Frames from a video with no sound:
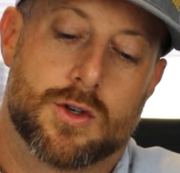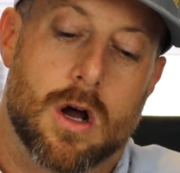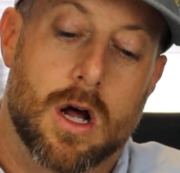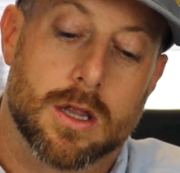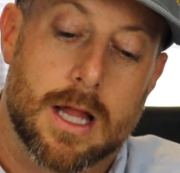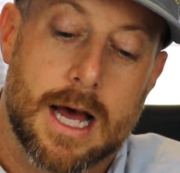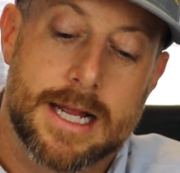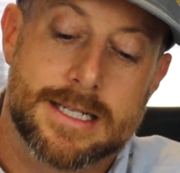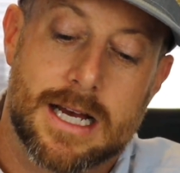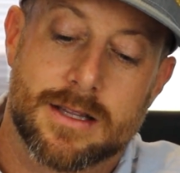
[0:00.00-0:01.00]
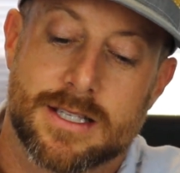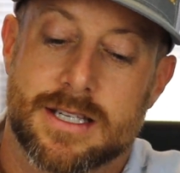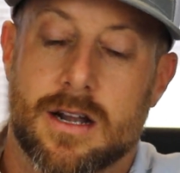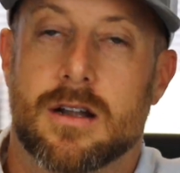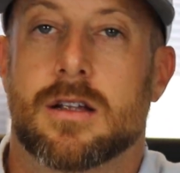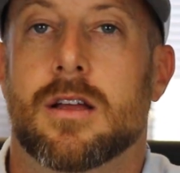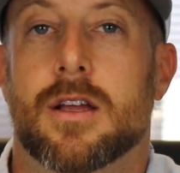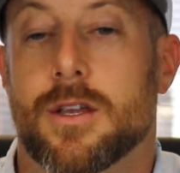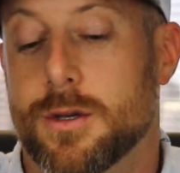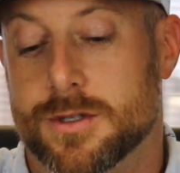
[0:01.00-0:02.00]
Draw a line down the center.
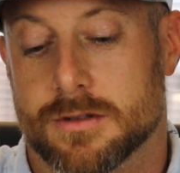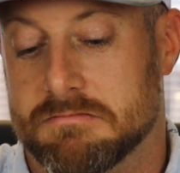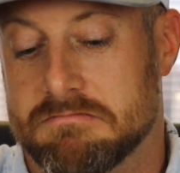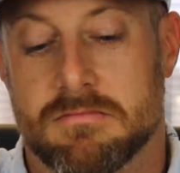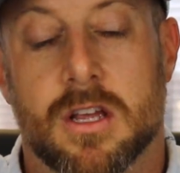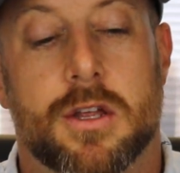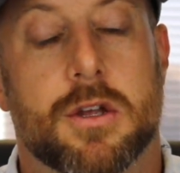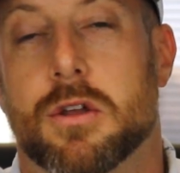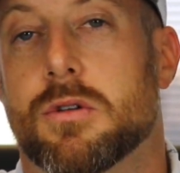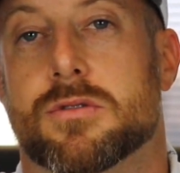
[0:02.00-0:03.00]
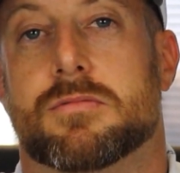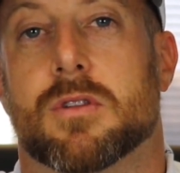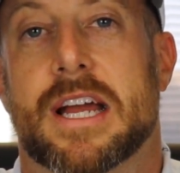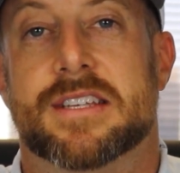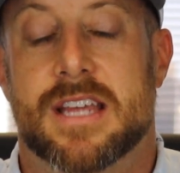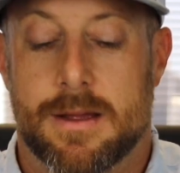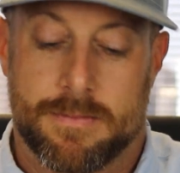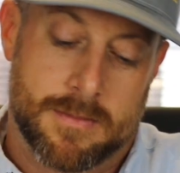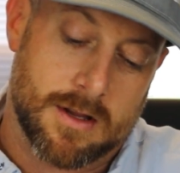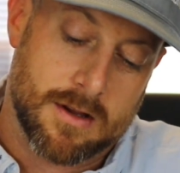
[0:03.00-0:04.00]
You can use
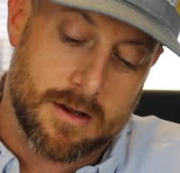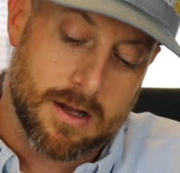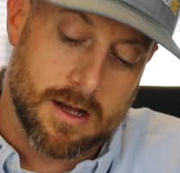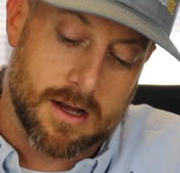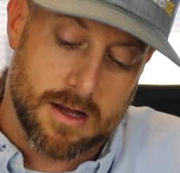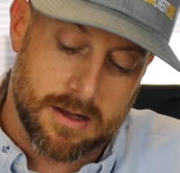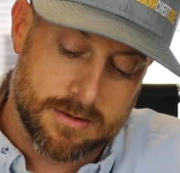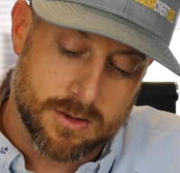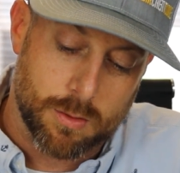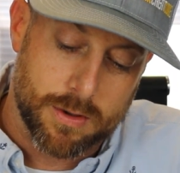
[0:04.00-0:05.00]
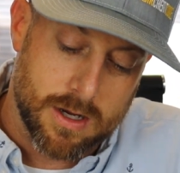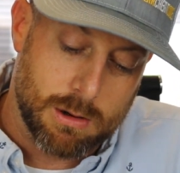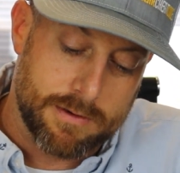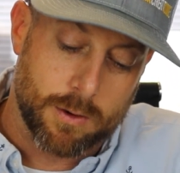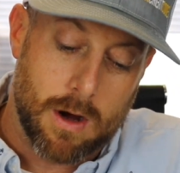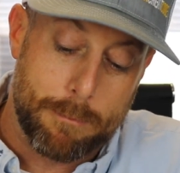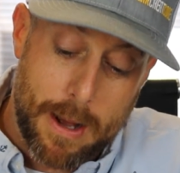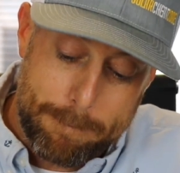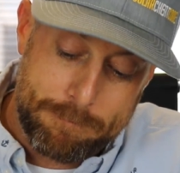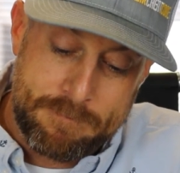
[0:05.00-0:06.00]
landscape, notebook, however you
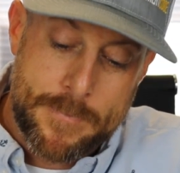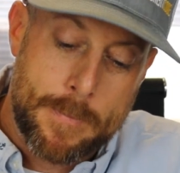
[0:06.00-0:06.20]
want, but